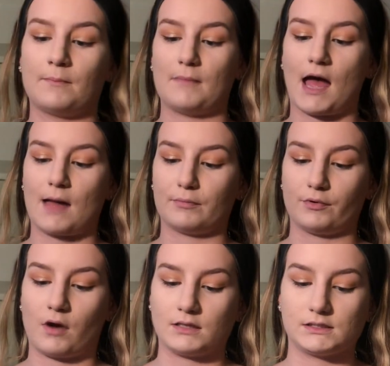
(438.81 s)
Matte
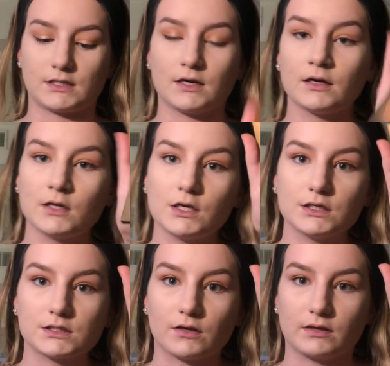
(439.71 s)
Bronzer.
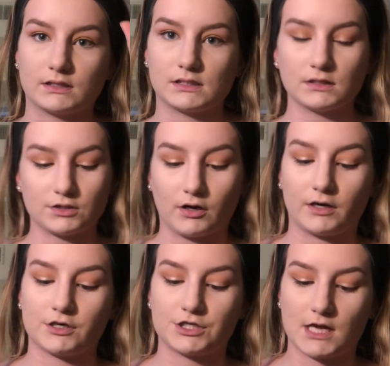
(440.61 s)
So this is a
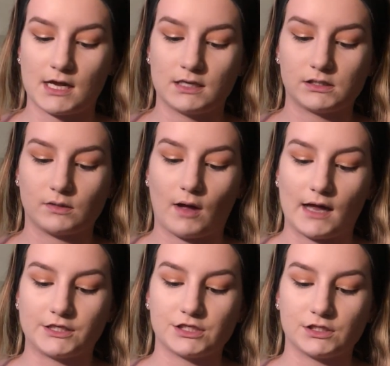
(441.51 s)
darker shade, so I
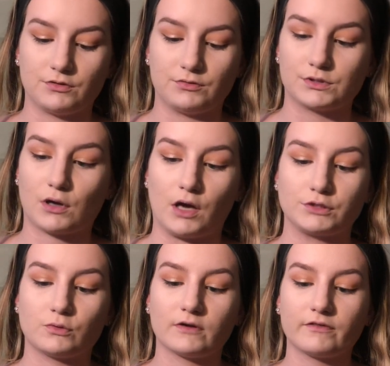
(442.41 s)
just use
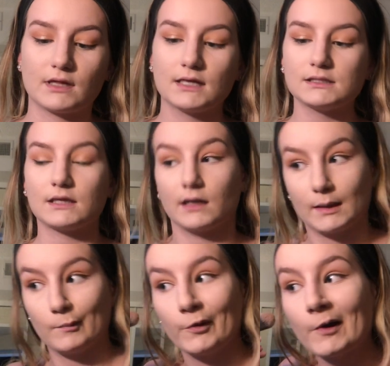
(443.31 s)
contour for this, and then I
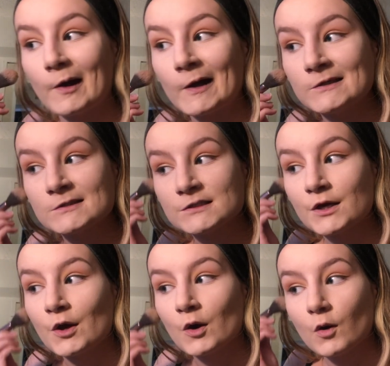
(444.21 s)
bronze
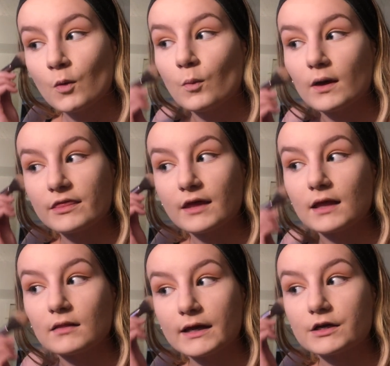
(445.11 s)
with a
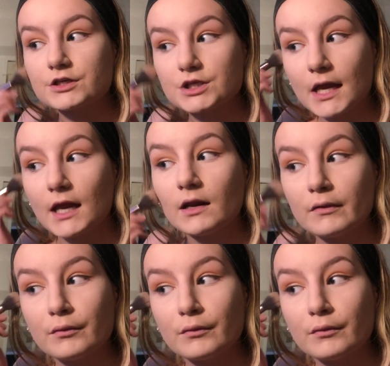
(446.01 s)
lighter shade.